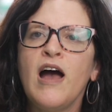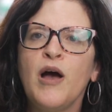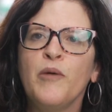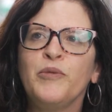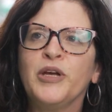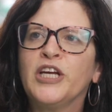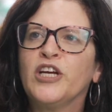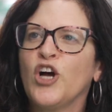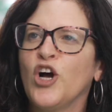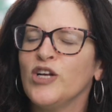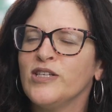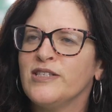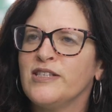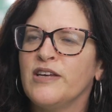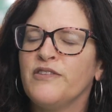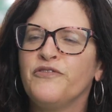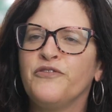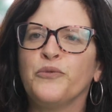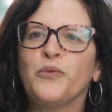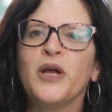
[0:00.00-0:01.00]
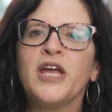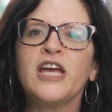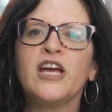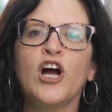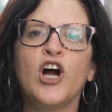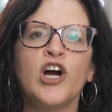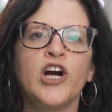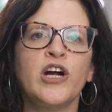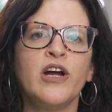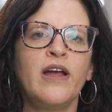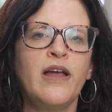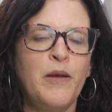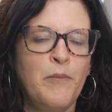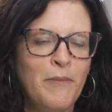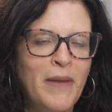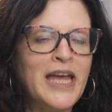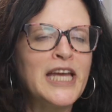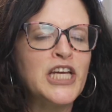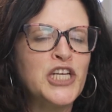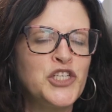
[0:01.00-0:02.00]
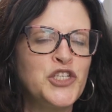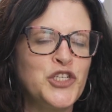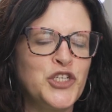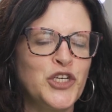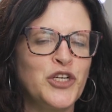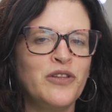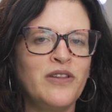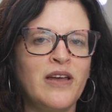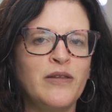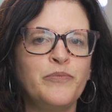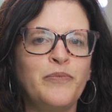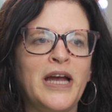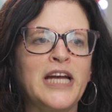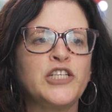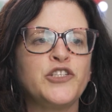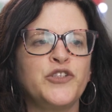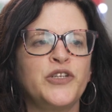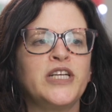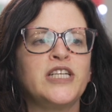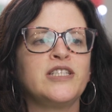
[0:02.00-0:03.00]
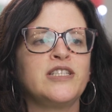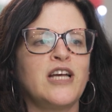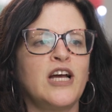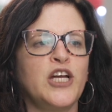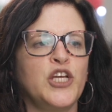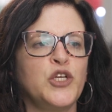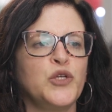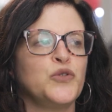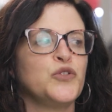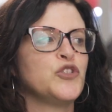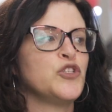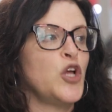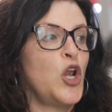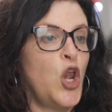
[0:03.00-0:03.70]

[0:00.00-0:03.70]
because if we are making sure that batteries are used